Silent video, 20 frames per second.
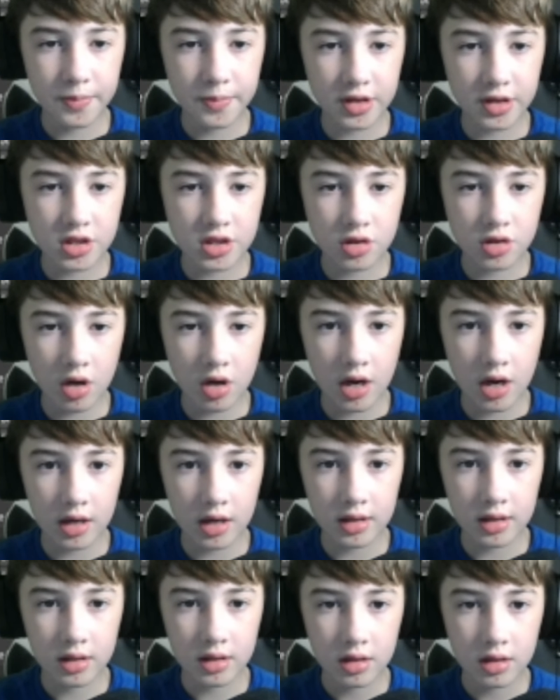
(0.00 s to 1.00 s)

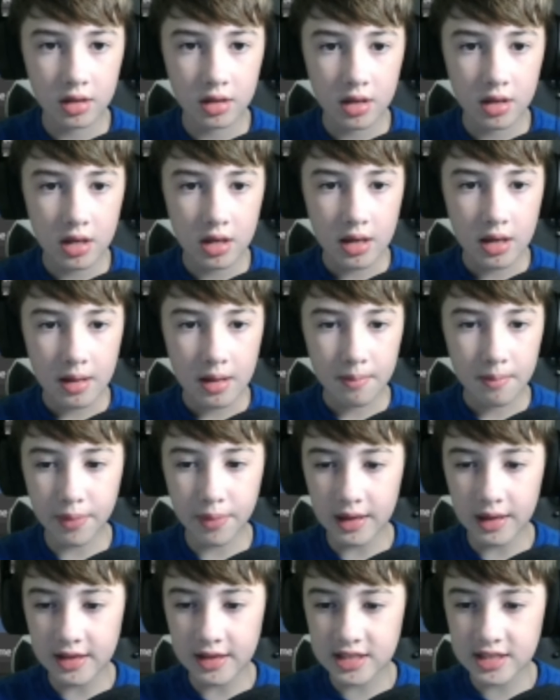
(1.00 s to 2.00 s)
strong,
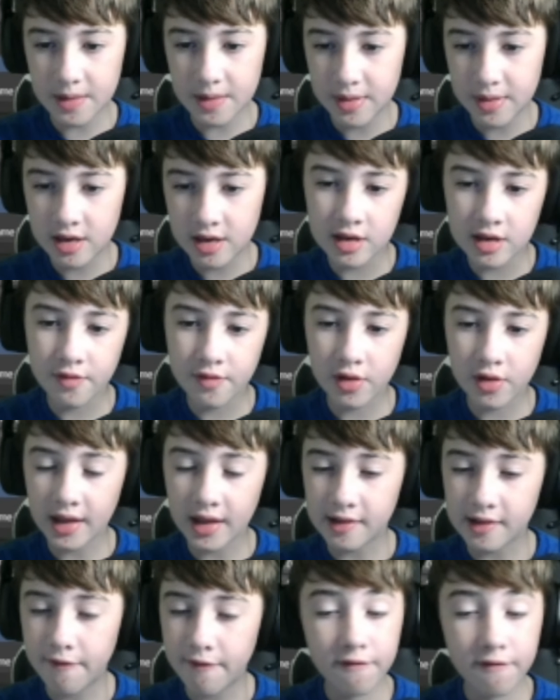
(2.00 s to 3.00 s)
but this could be good for
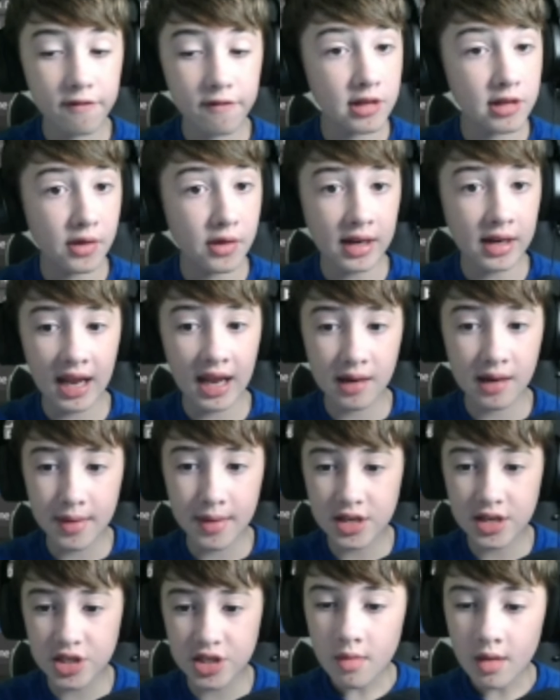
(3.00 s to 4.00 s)
like a floating
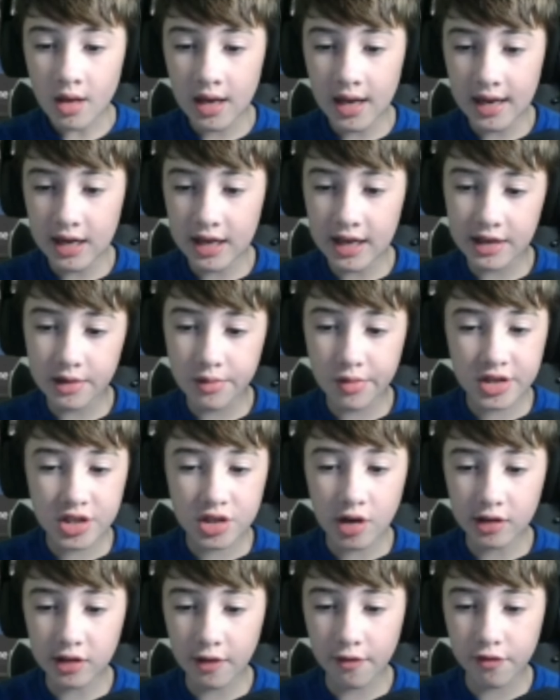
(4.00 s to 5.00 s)
animation. And you could
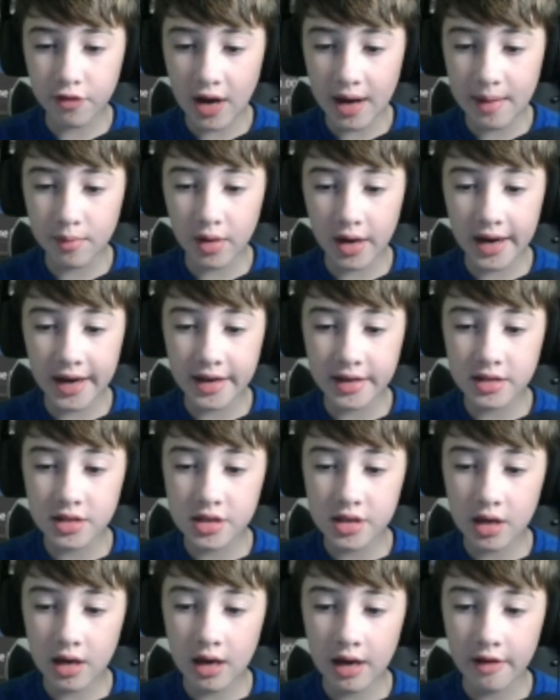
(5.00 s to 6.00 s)
restrict the frame
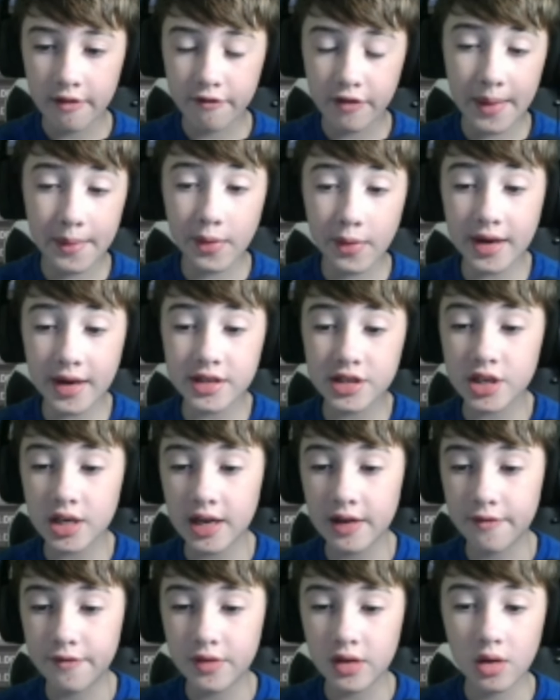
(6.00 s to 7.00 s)
range
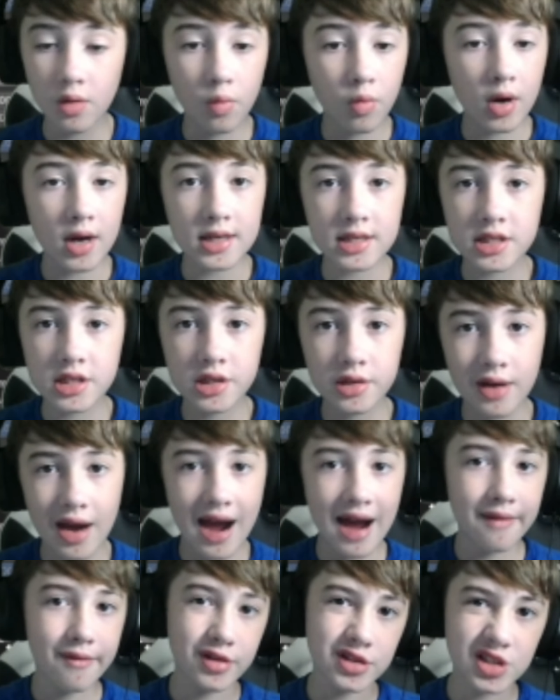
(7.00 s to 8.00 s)
if you want to
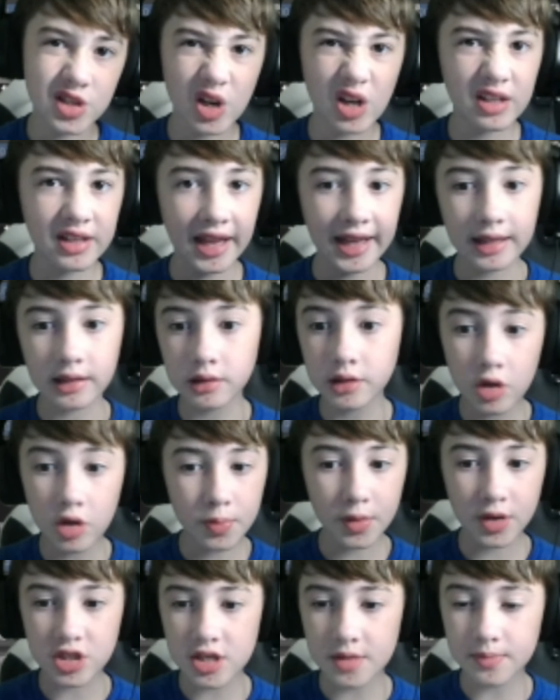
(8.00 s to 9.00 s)
have a certain like
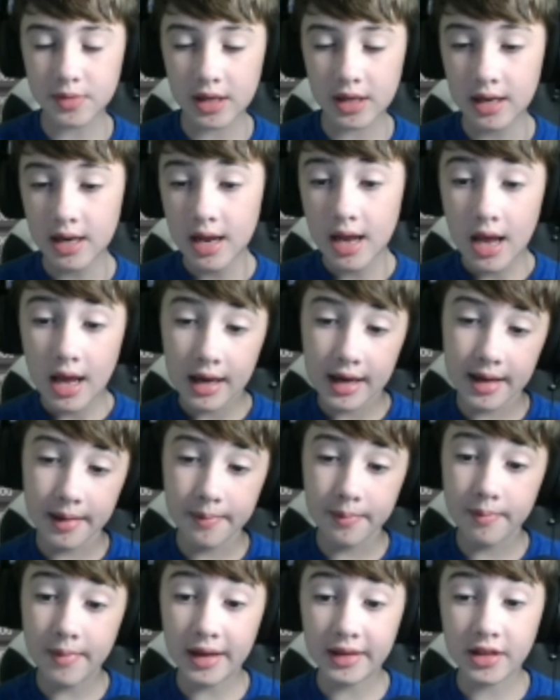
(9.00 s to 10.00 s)
loop or something.
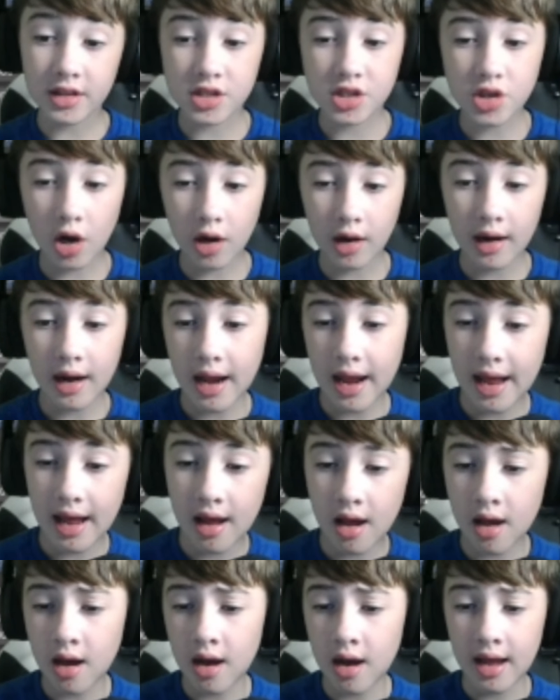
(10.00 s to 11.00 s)
Can make the start
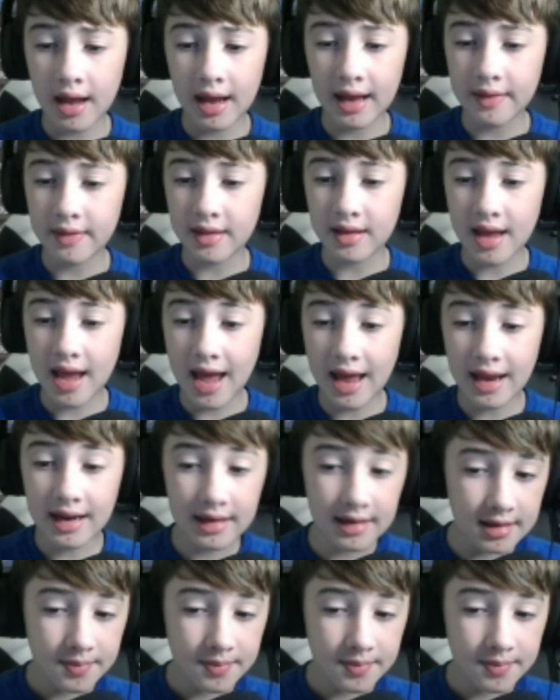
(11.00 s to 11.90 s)
and the end.